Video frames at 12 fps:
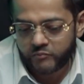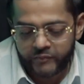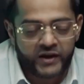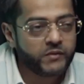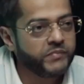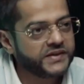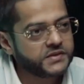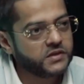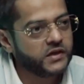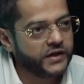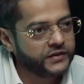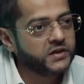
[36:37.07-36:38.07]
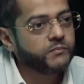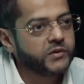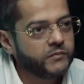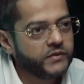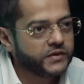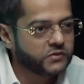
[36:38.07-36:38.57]
make better, and
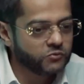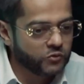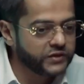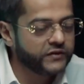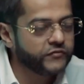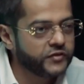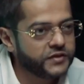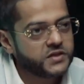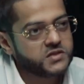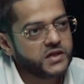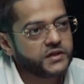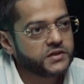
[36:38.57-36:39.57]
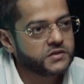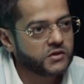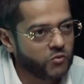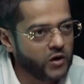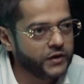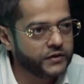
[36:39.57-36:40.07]
implement whatever it is that is
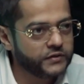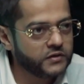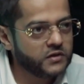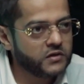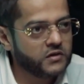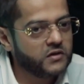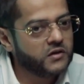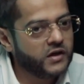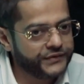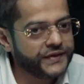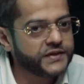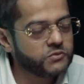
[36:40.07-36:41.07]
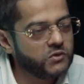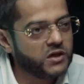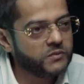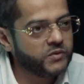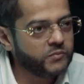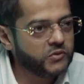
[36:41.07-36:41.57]
required. And that is
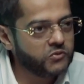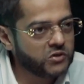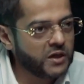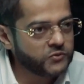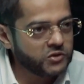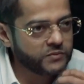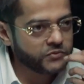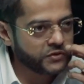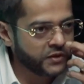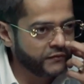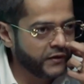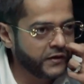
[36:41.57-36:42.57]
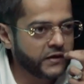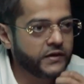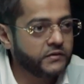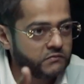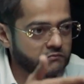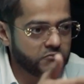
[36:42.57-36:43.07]
why people look up to him today, right?
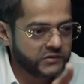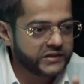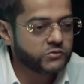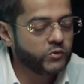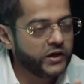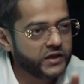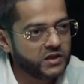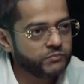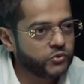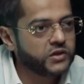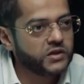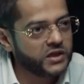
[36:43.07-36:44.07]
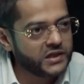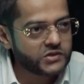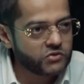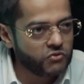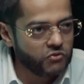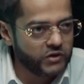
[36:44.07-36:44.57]
And that's why he put in the
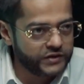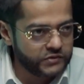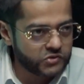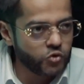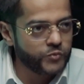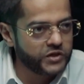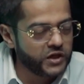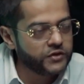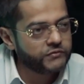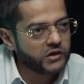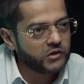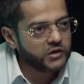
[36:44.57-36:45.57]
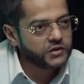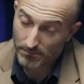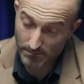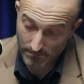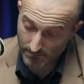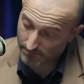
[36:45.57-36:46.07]
escrow and so many other
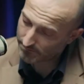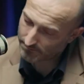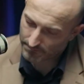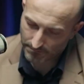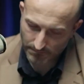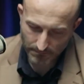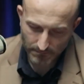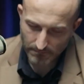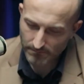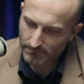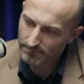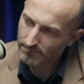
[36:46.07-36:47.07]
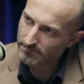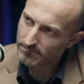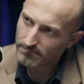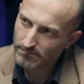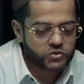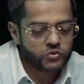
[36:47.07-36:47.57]
regulations for developers to
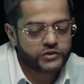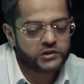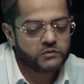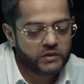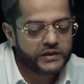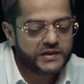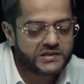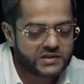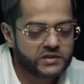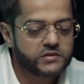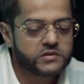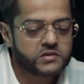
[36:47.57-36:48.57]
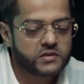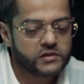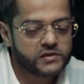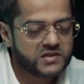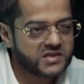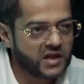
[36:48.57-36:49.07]
make sure that the money sits
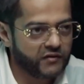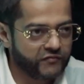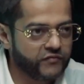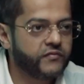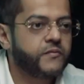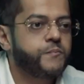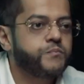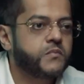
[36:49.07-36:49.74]
safe